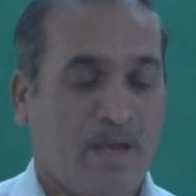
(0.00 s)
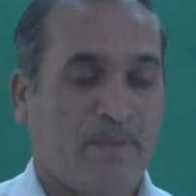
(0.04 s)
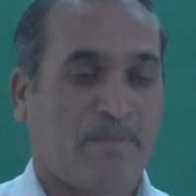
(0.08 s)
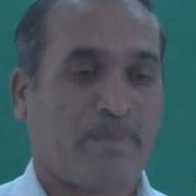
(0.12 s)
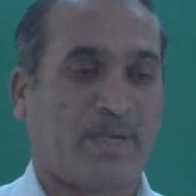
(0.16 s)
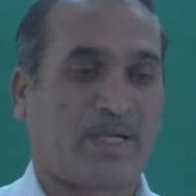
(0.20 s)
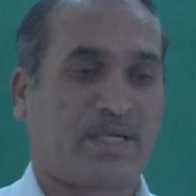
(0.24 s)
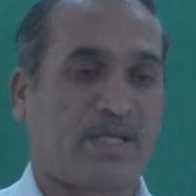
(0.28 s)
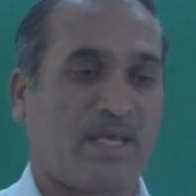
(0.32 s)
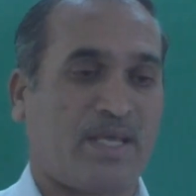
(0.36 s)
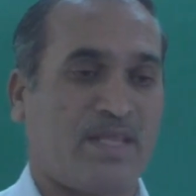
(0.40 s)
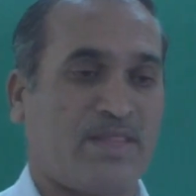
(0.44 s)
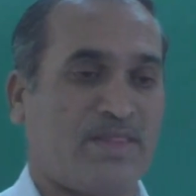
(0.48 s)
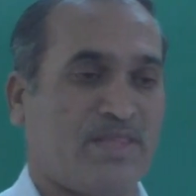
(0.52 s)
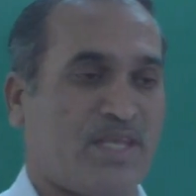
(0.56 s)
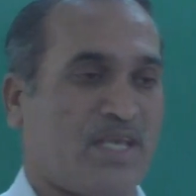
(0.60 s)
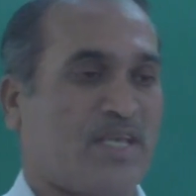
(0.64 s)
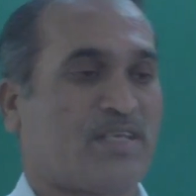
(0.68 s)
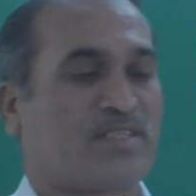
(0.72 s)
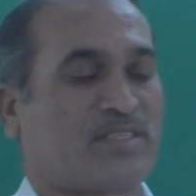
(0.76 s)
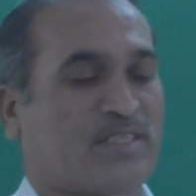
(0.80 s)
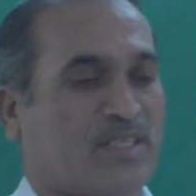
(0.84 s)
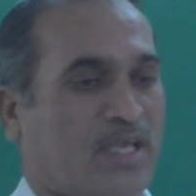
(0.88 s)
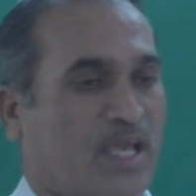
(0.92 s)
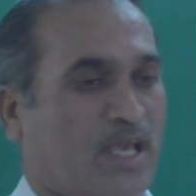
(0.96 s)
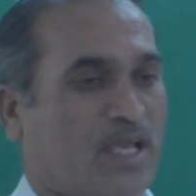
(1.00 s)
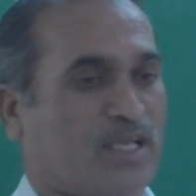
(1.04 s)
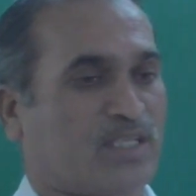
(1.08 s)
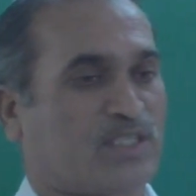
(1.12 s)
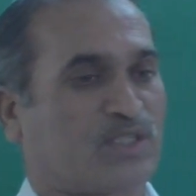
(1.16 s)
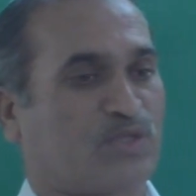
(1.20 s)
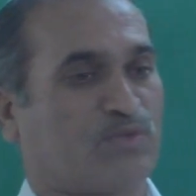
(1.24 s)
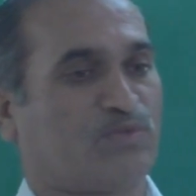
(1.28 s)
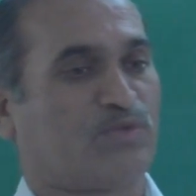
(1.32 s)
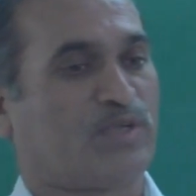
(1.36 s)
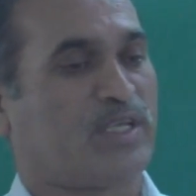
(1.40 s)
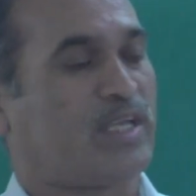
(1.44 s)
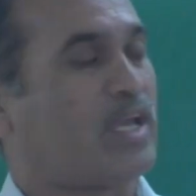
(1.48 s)
But in this case
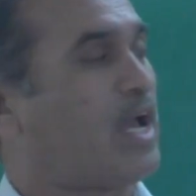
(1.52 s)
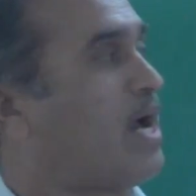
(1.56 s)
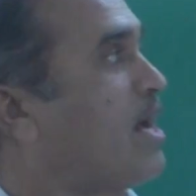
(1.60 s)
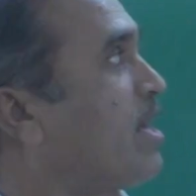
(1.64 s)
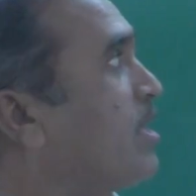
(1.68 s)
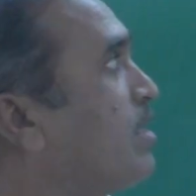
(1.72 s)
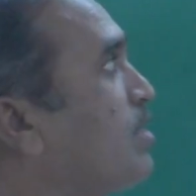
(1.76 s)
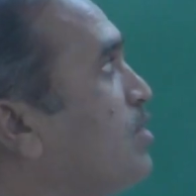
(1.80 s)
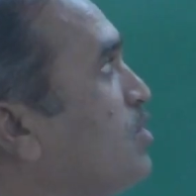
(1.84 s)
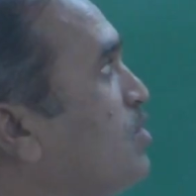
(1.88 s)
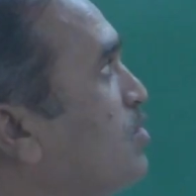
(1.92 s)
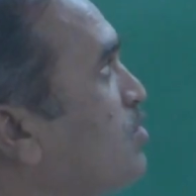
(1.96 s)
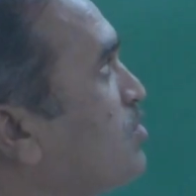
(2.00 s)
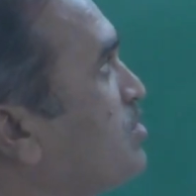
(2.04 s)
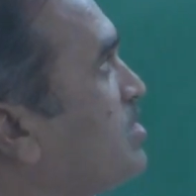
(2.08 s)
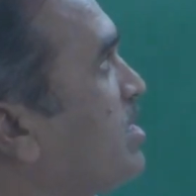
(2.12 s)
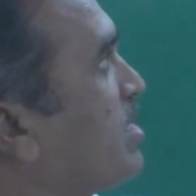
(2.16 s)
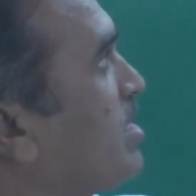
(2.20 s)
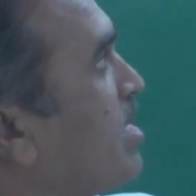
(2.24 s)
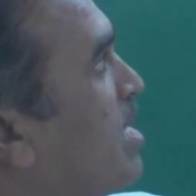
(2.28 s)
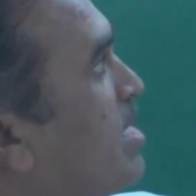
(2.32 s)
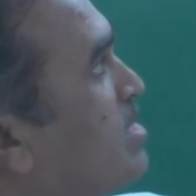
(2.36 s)
we are using